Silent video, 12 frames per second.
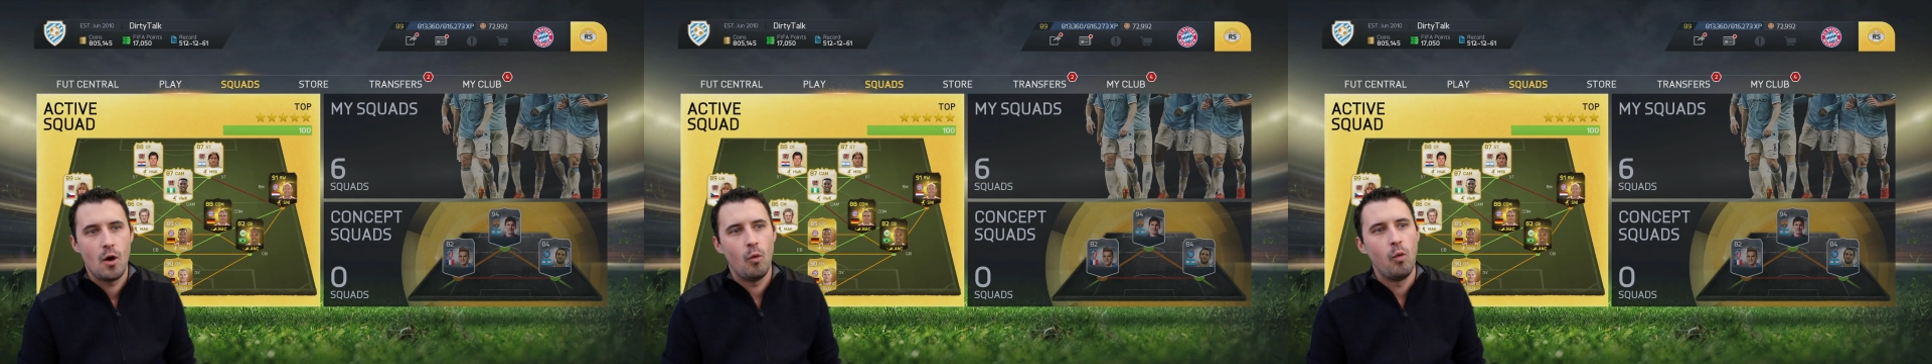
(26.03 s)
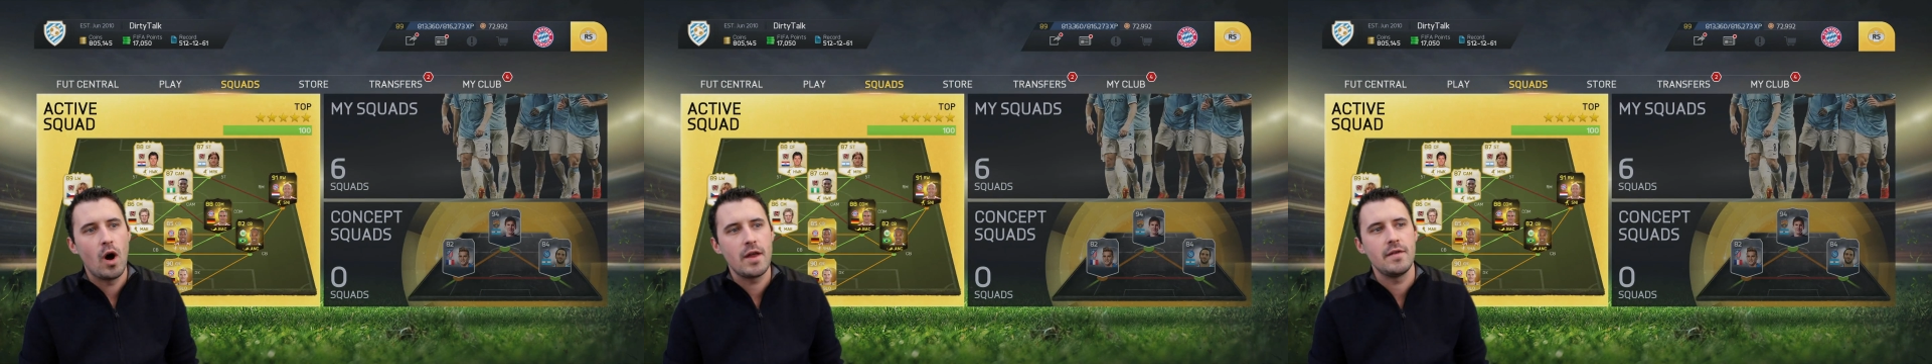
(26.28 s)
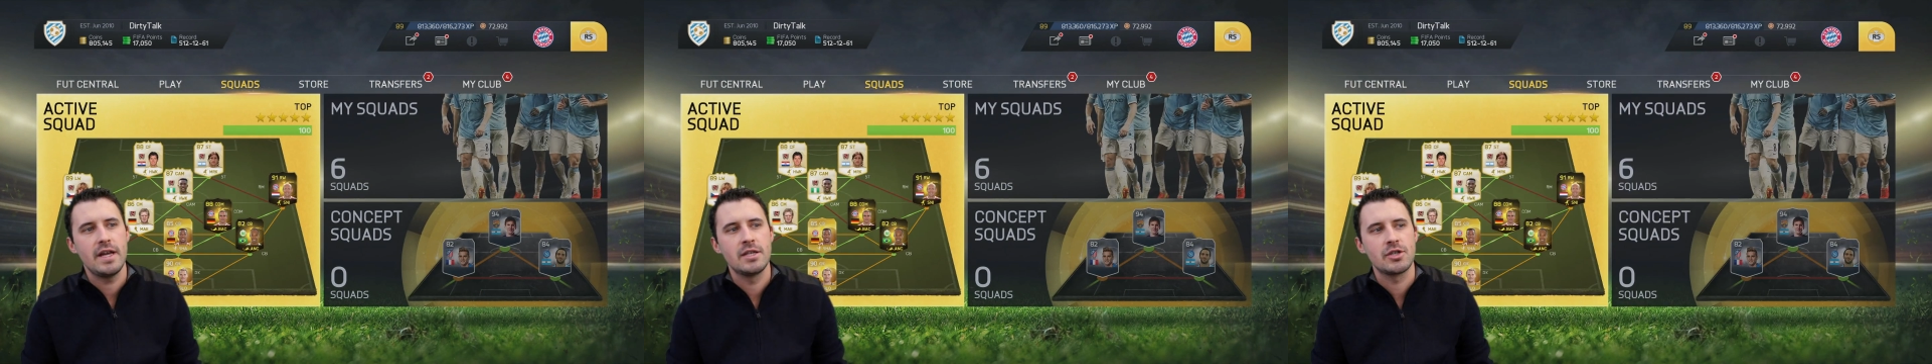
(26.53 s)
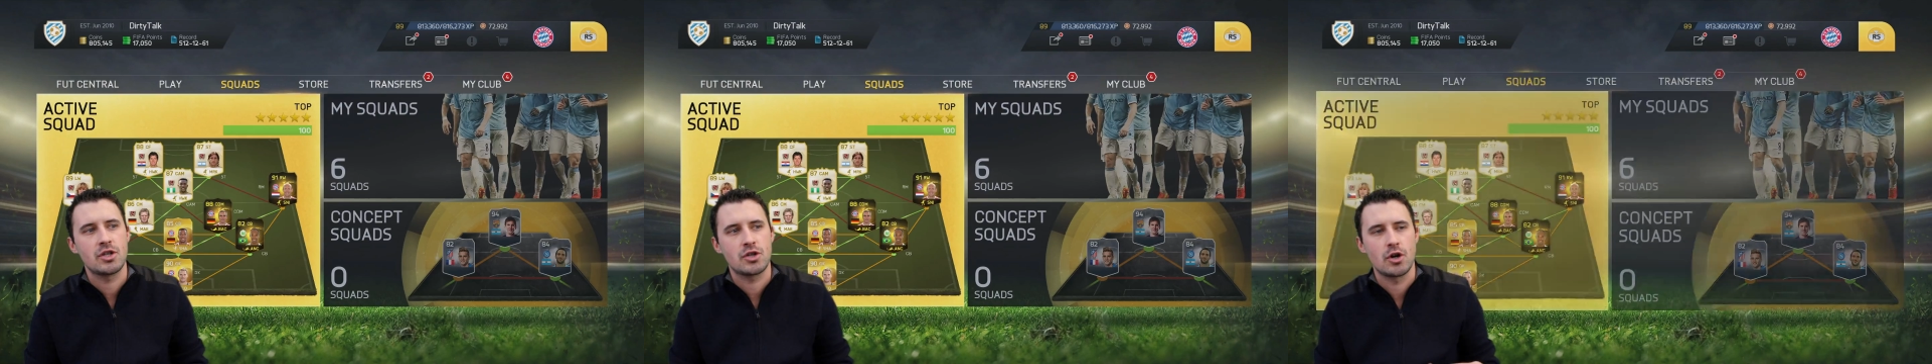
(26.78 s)
what
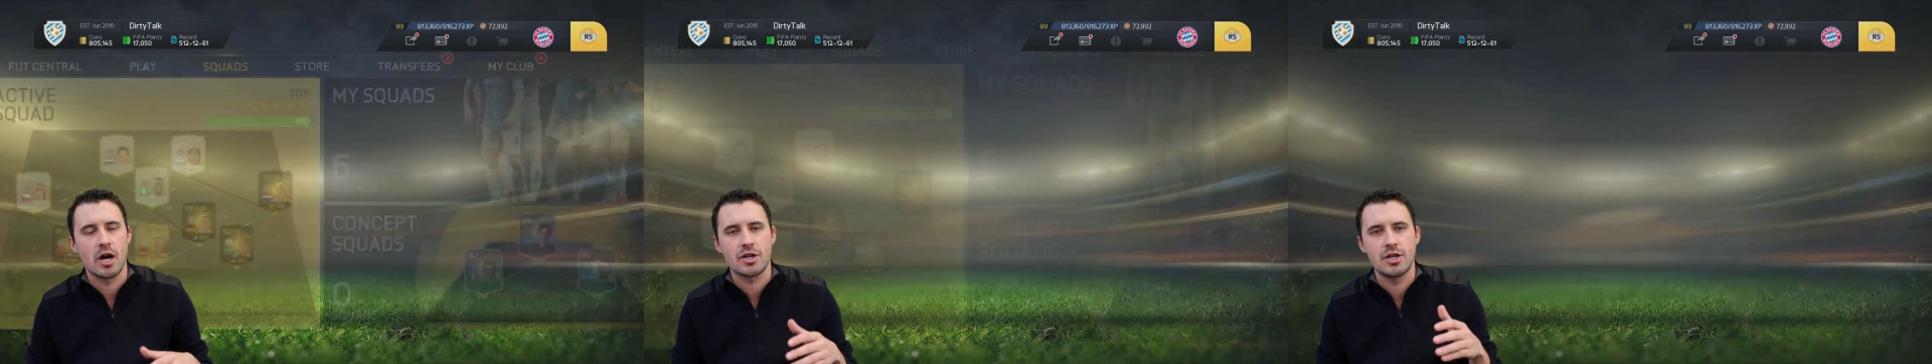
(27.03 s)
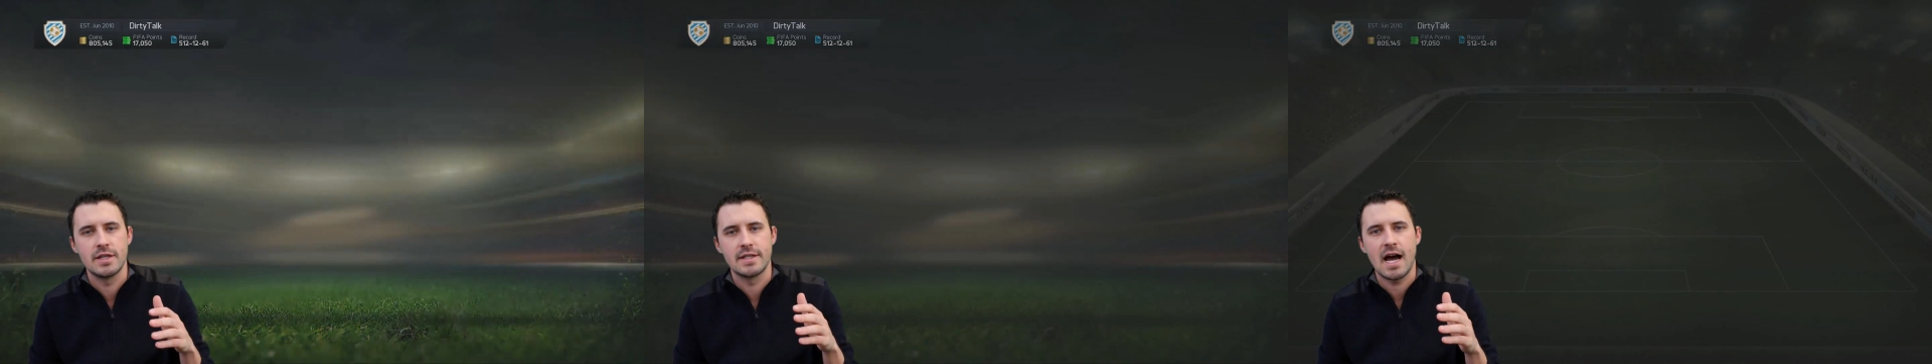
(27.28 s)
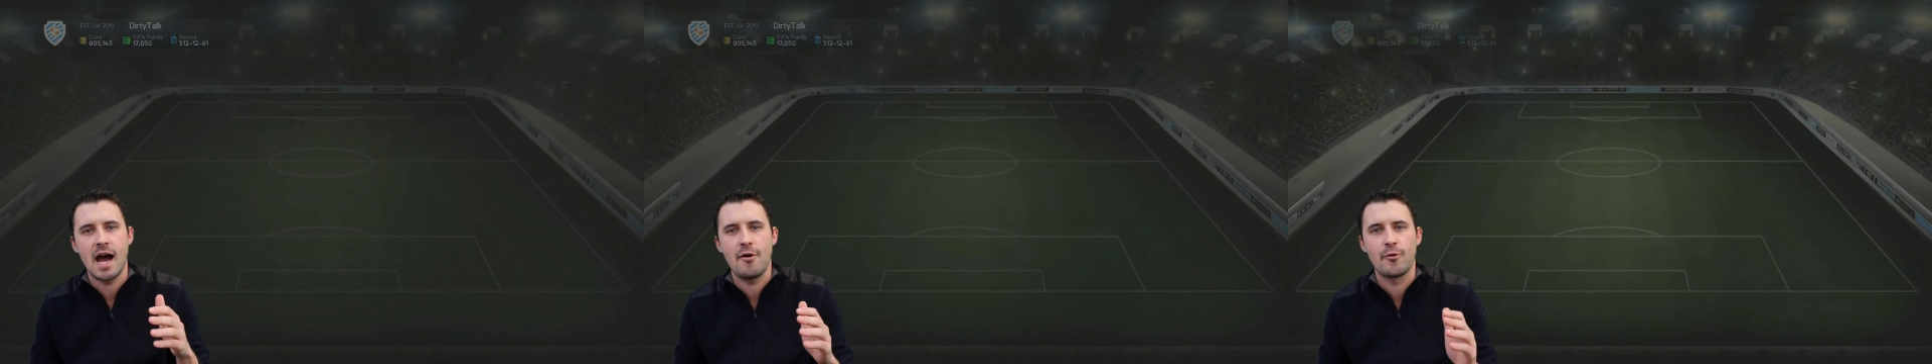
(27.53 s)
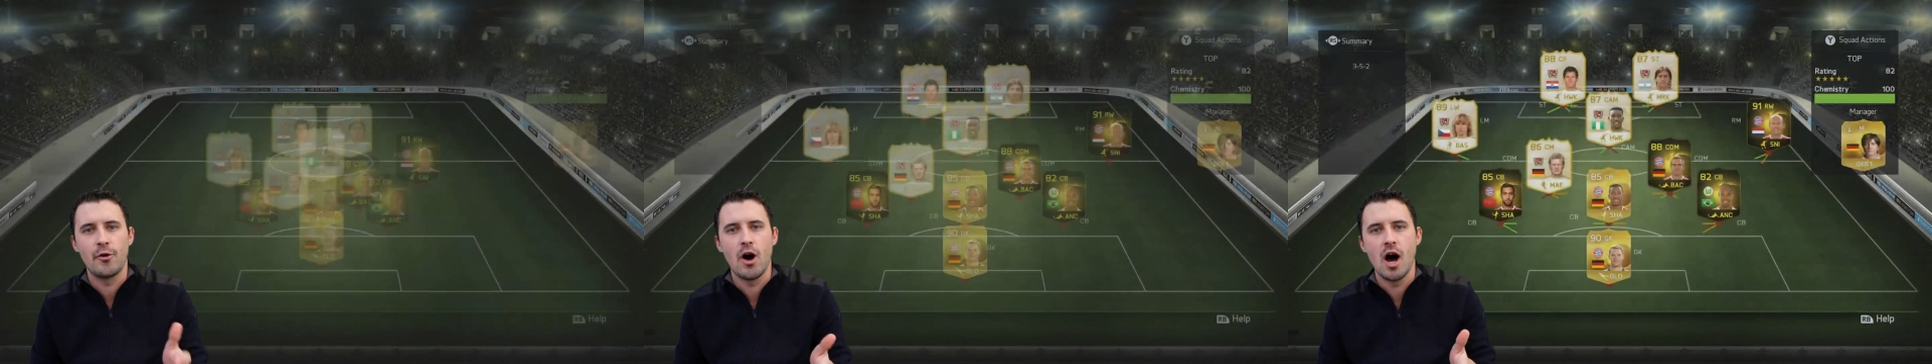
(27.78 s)
instructions I
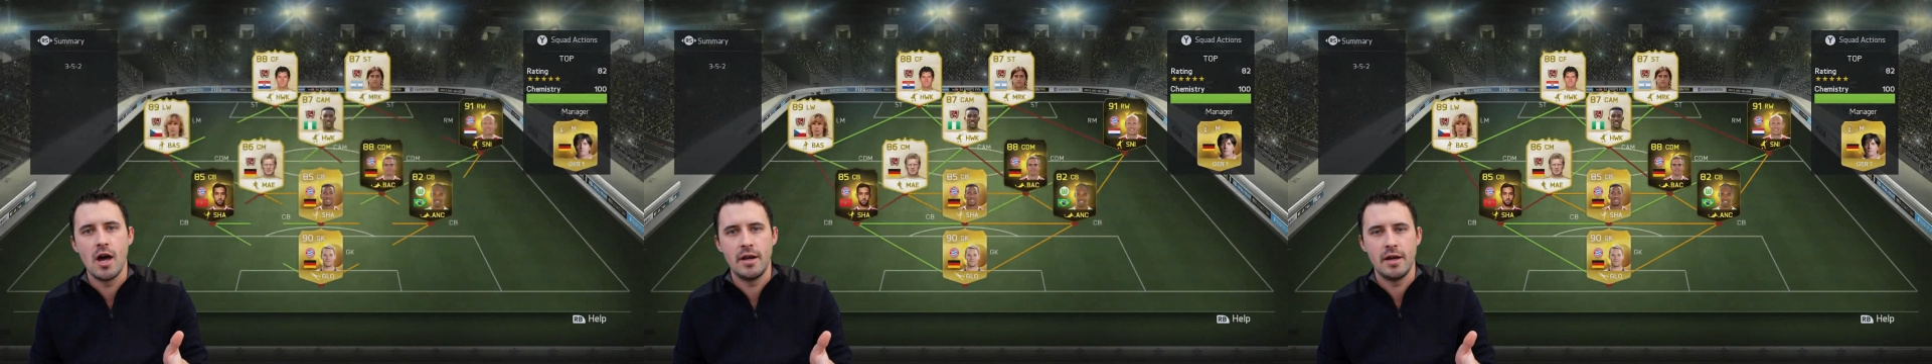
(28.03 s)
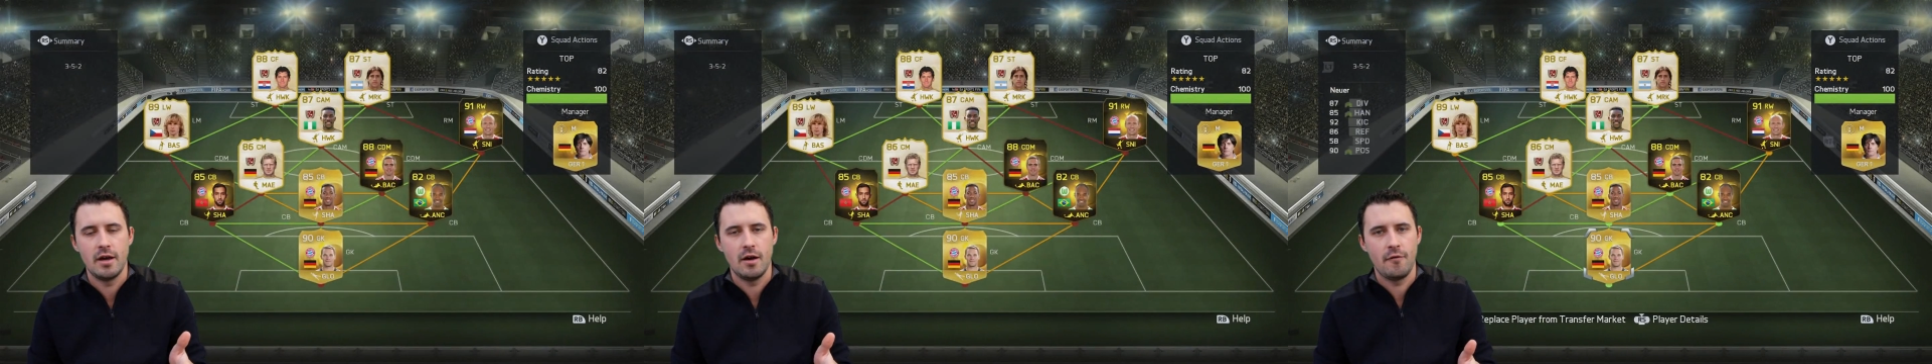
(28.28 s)
run